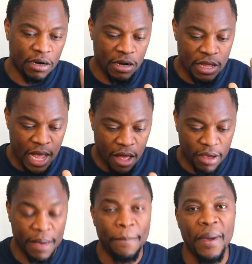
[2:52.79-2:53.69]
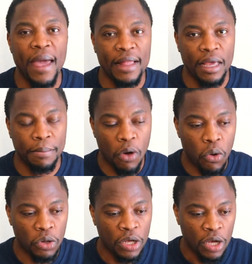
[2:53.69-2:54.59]
are now in panic
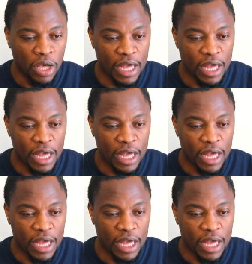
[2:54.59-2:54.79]
mode.